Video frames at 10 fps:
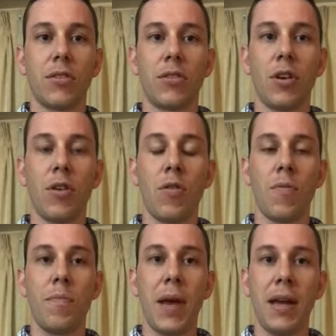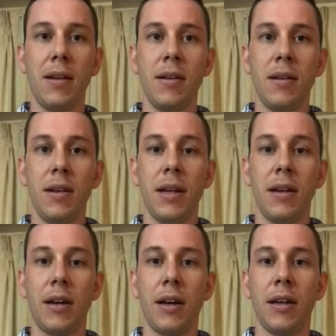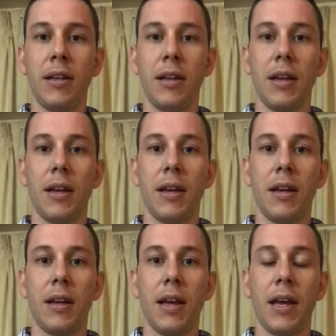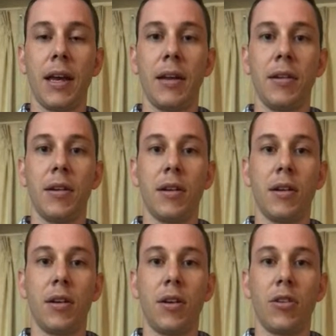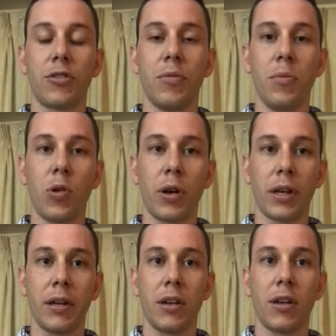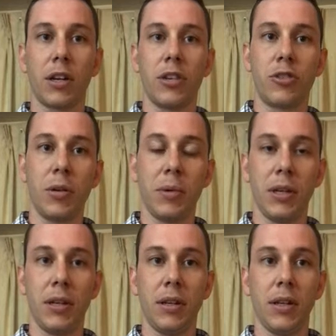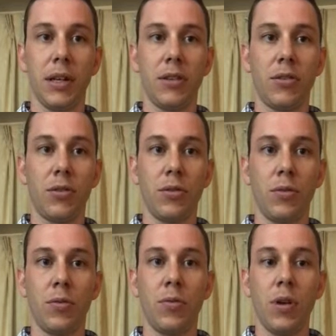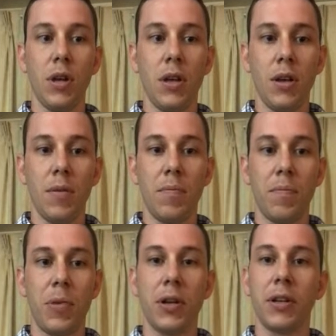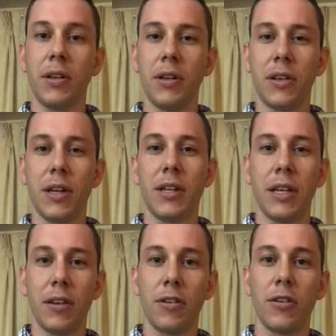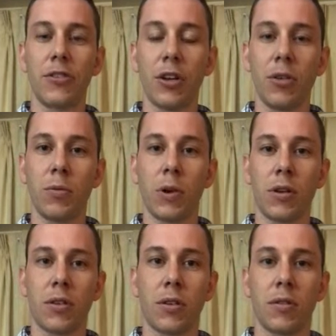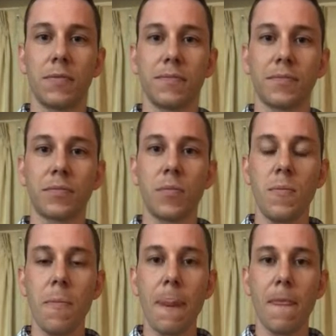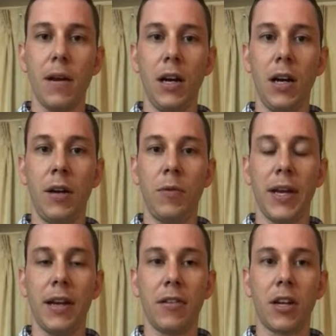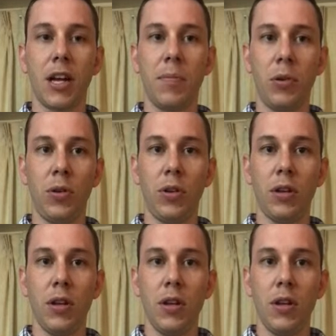So Ben and I and also Morgan contributed into putting the design together in SolidWorks. We had a couple